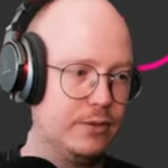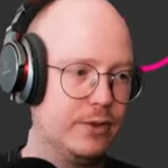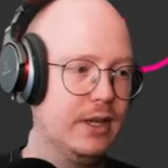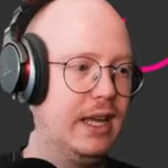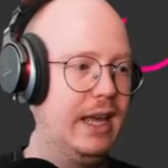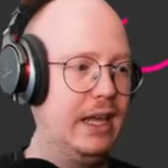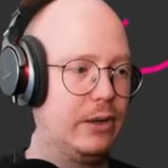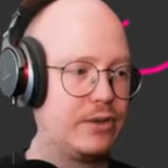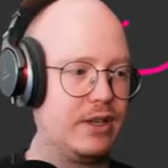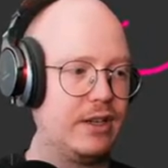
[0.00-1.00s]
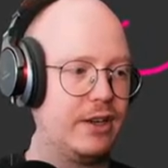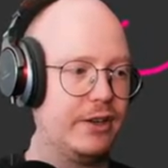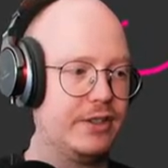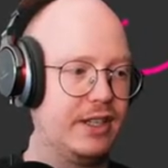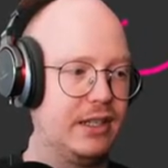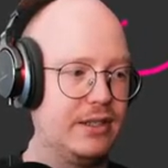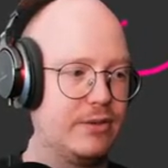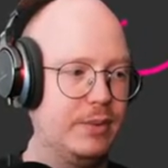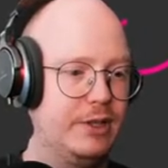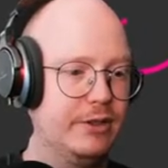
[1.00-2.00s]
over, it looks like it kind of articulates
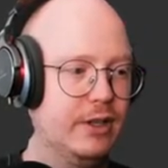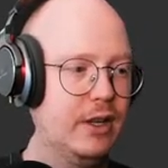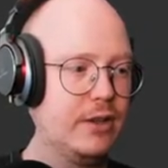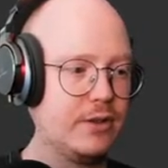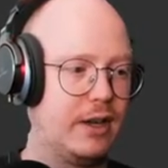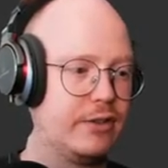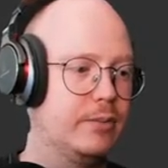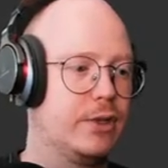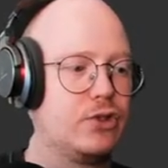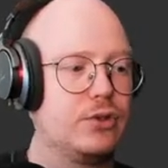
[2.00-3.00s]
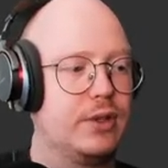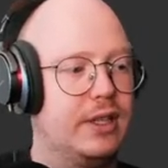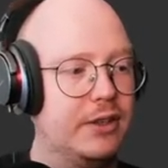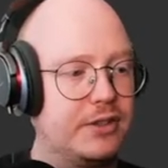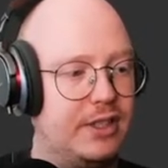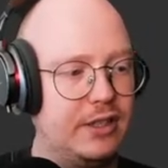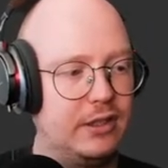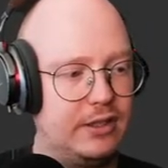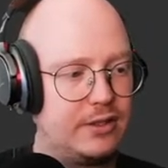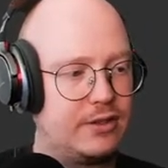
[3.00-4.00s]
from here. So I have to make sure that he
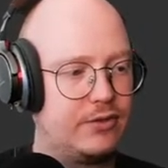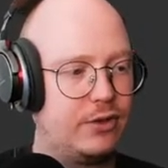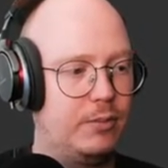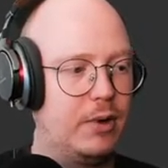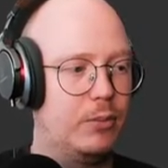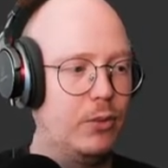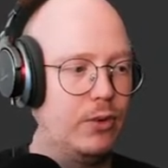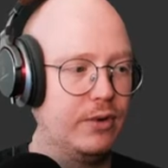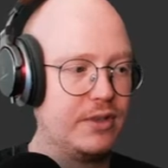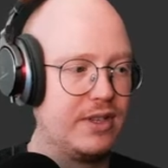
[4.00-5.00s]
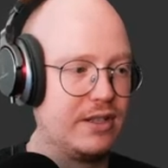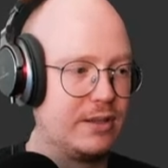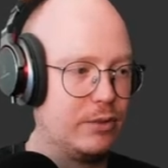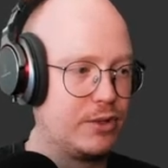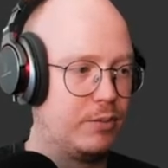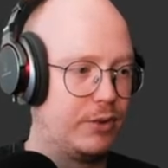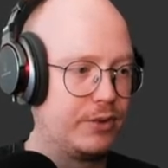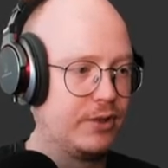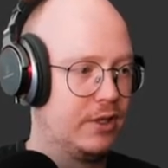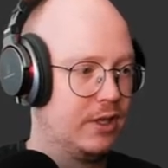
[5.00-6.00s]
articulates from a more sensible
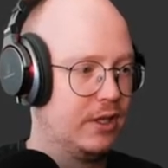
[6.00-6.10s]
spot.